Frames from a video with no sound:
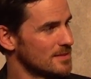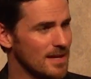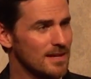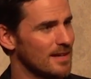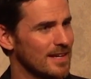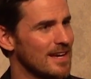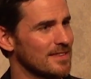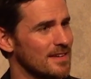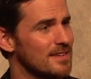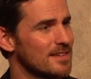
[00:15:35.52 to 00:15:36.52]

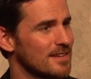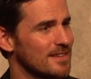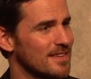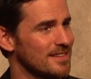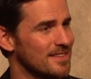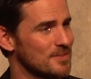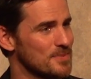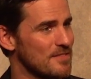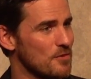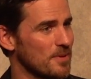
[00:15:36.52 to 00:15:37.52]
can't think. I think it
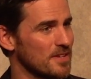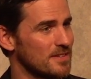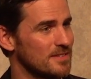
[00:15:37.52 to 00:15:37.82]
was everybody.